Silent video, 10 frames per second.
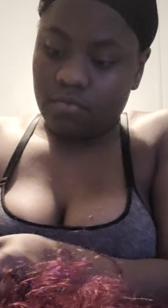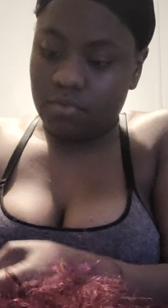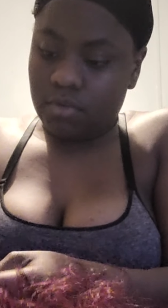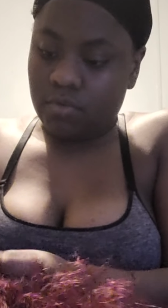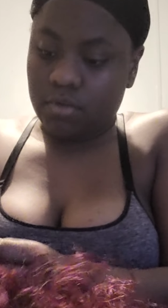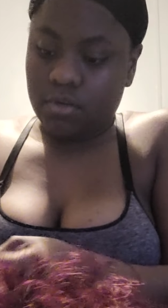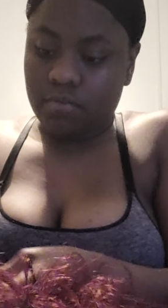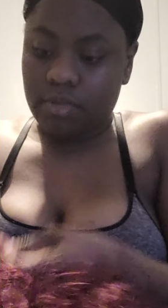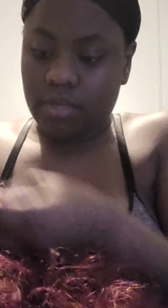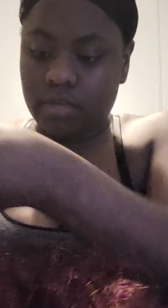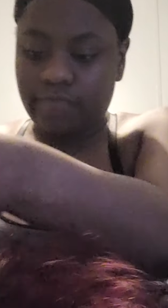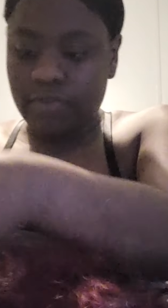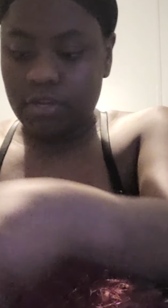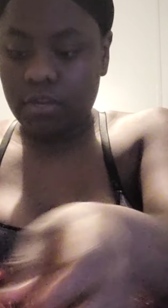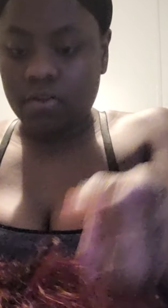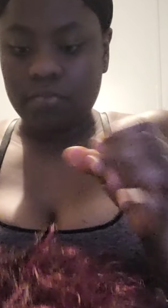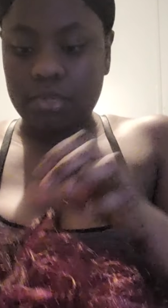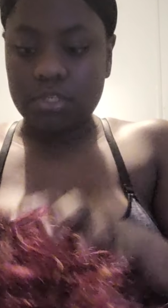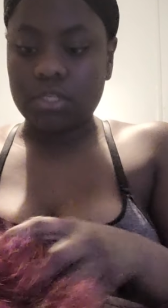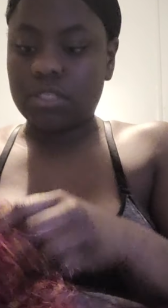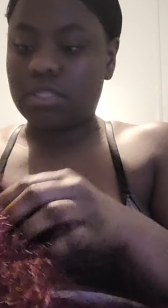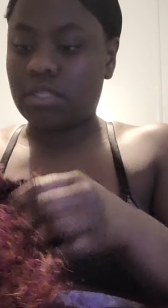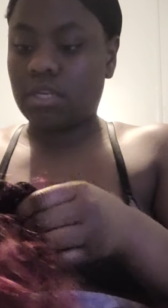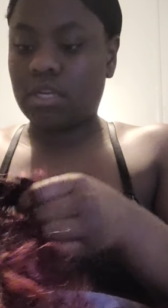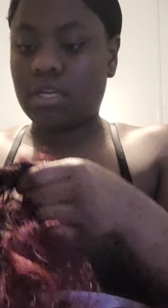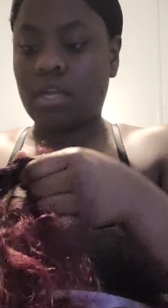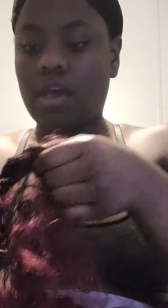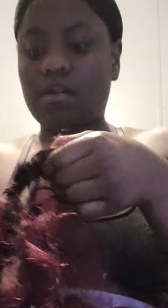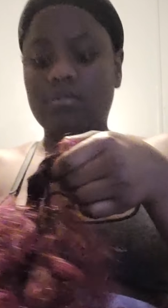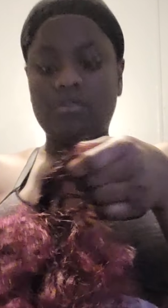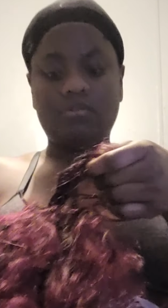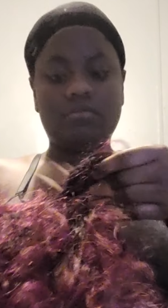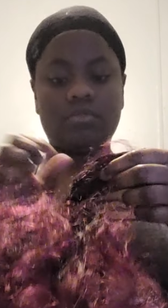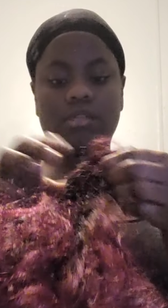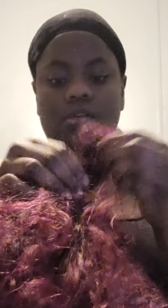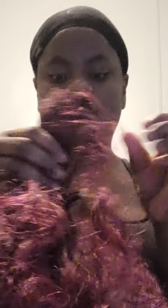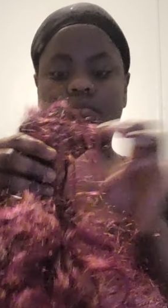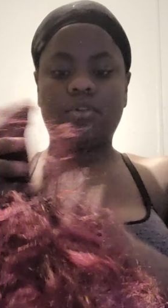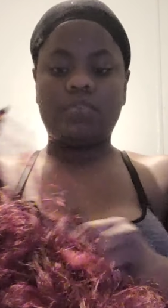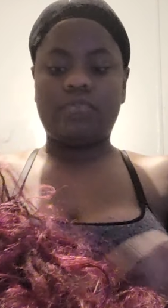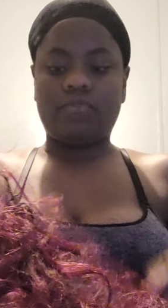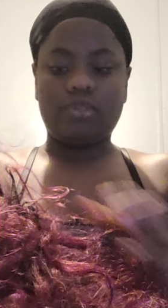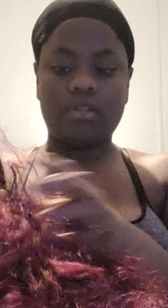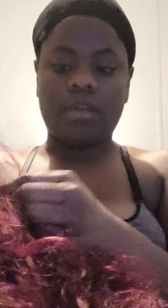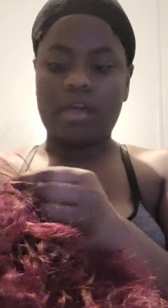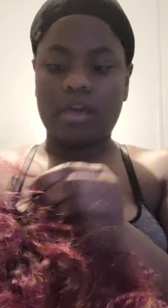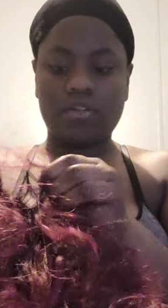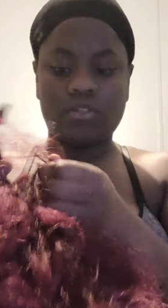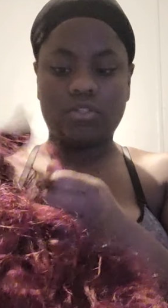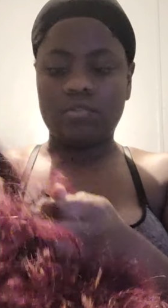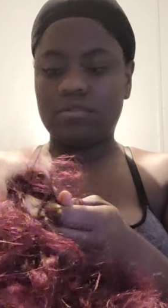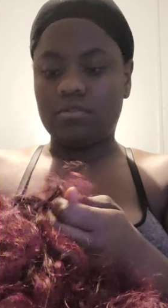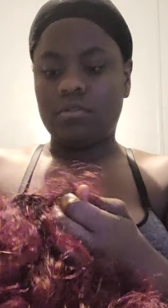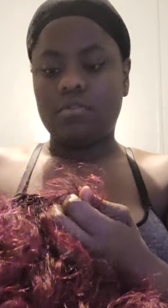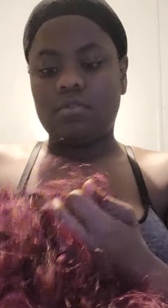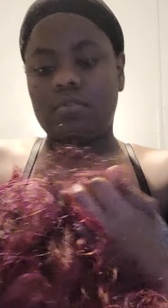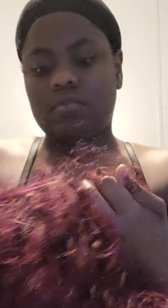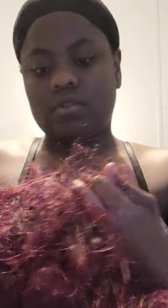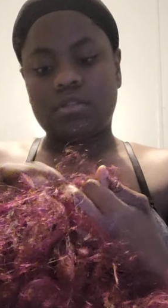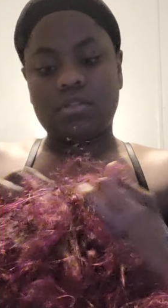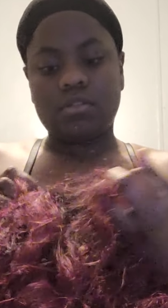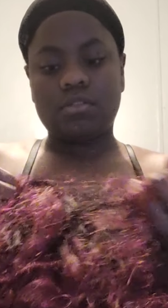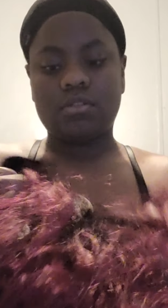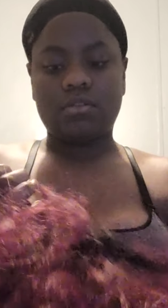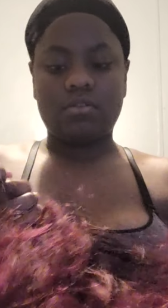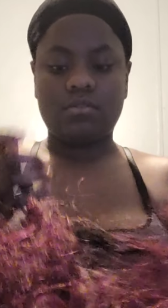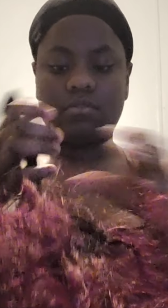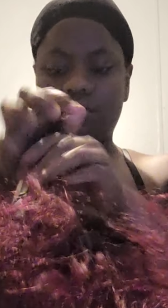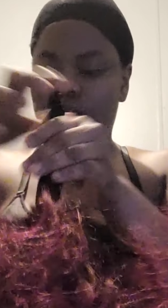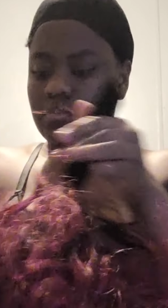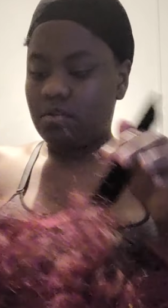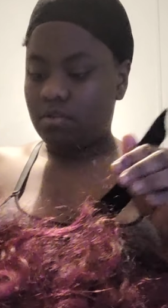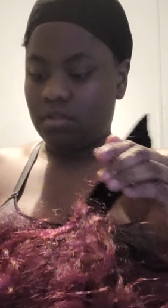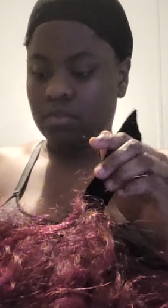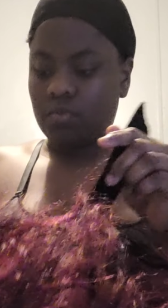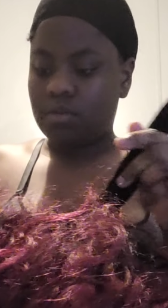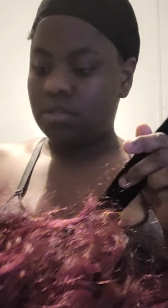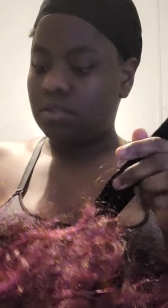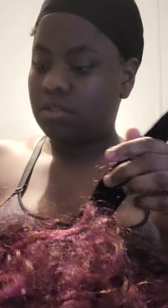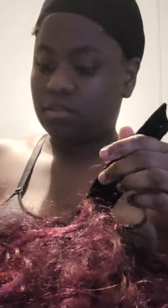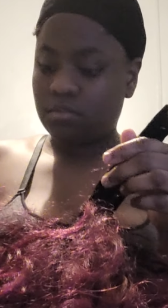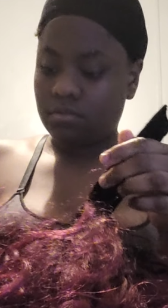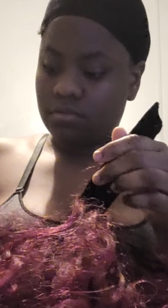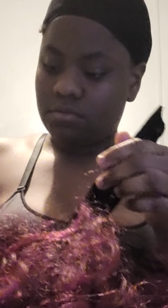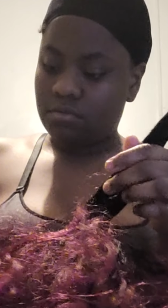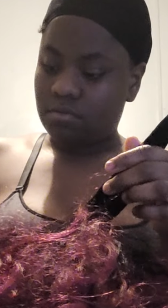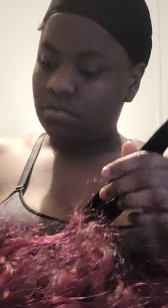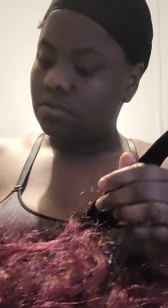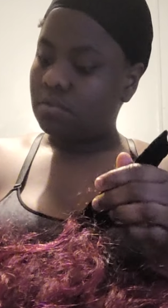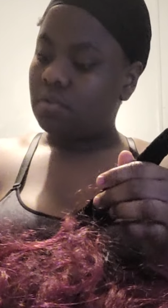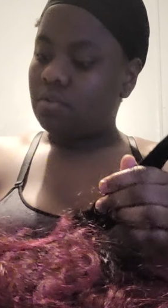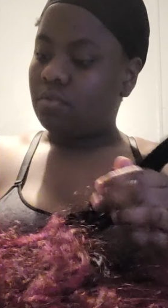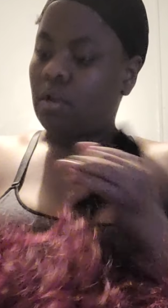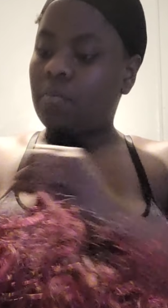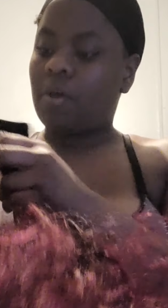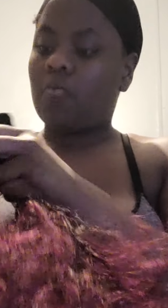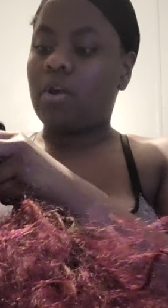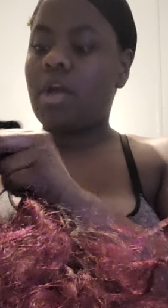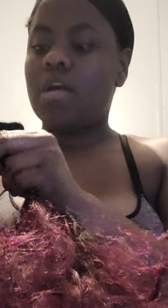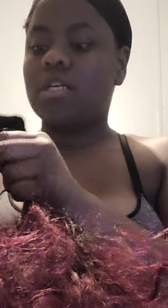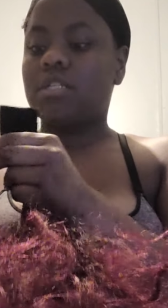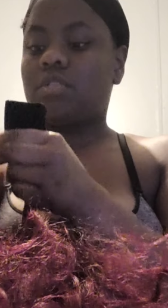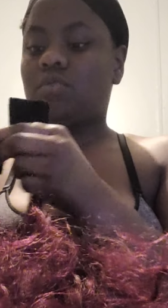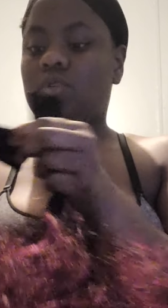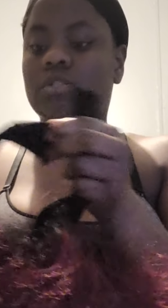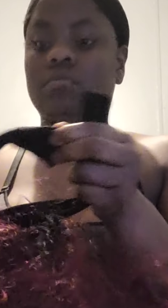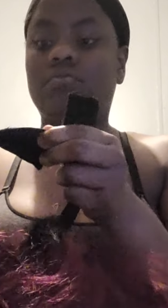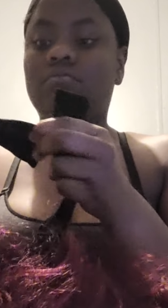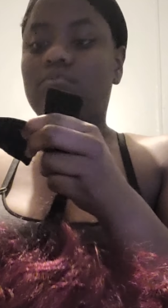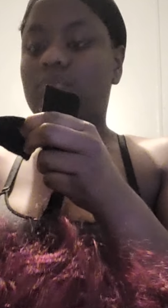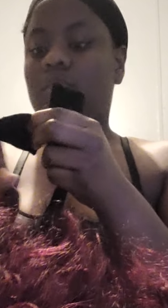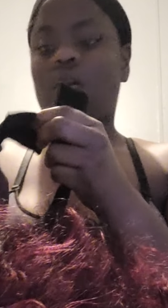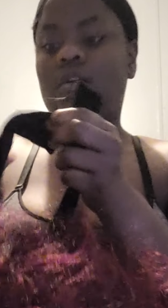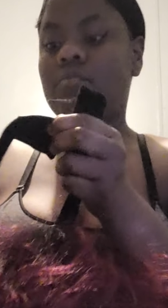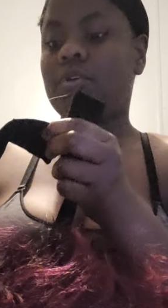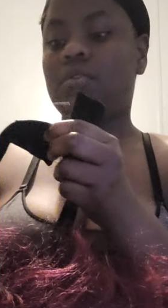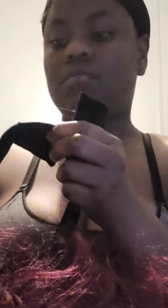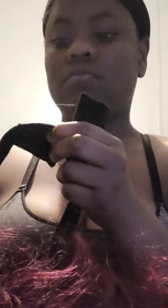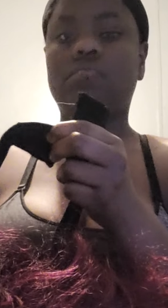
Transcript: Really wanted to make a video of me just sitting down and you seeing me full in action with this these wigs. When I'm at work, I could switch them in a heartbeat.